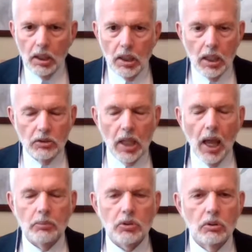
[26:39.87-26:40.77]
it's
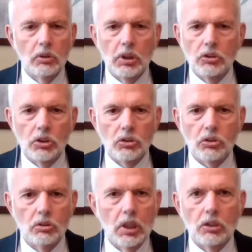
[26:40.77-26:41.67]
absolutely
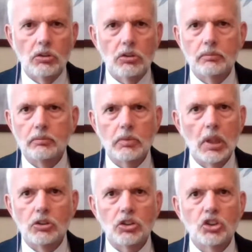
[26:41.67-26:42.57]
just it's
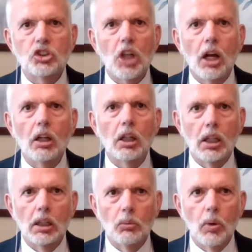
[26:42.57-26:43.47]

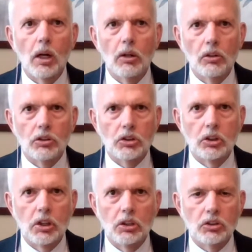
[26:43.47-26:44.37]
startling where the
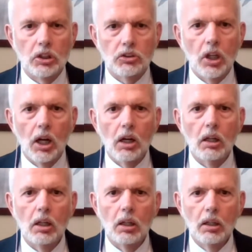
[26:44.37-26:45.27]
statistics
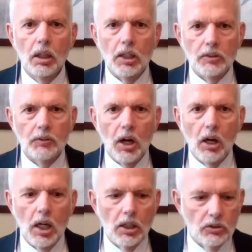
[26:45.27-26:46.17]
are as
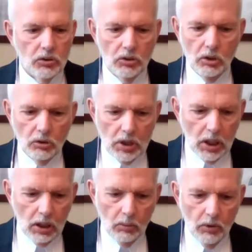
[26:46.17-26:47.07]
far as, you know,
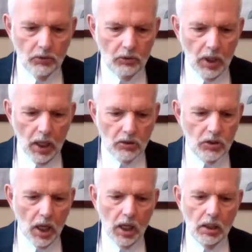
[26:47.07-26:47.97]
dealing with
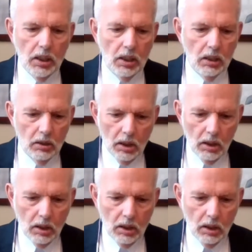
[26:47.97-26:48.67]
anxiety,